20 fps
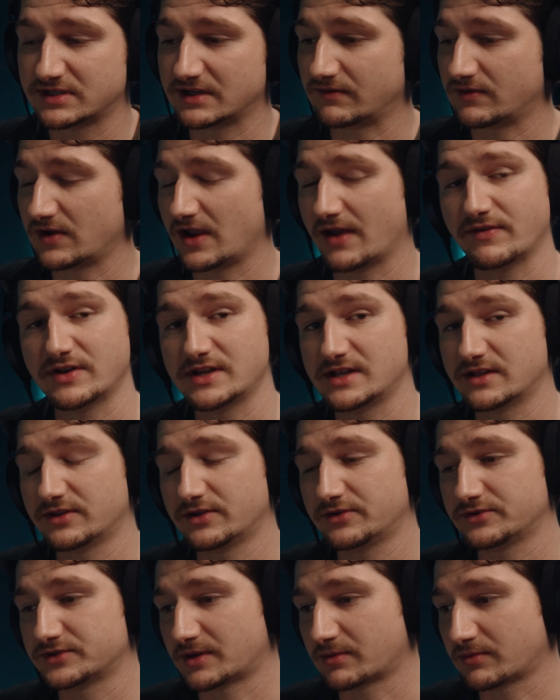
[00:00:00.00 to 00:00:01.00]
If you have any of
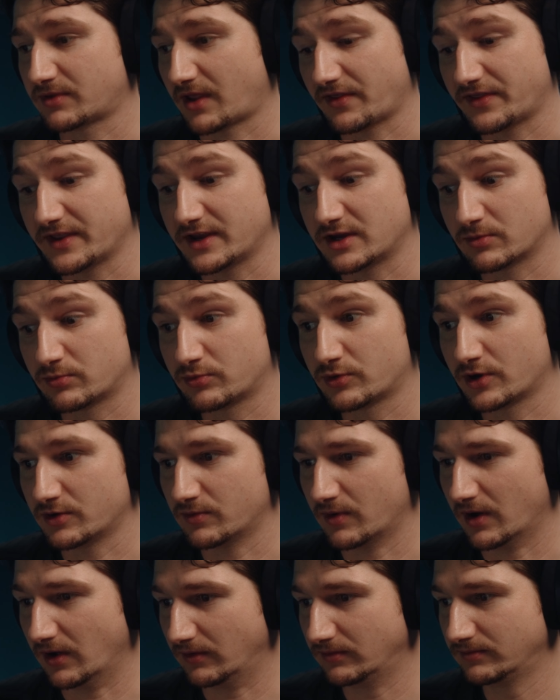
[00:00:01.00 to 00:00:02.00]
those, I think you're pretty
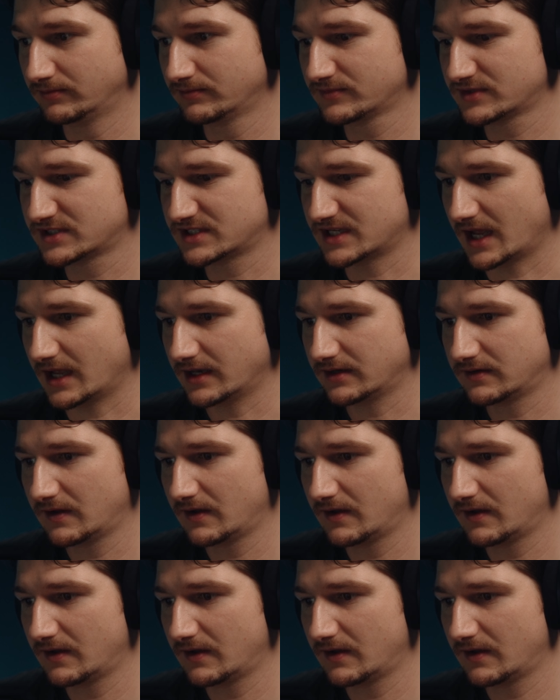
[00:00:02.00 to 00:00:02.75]
well set.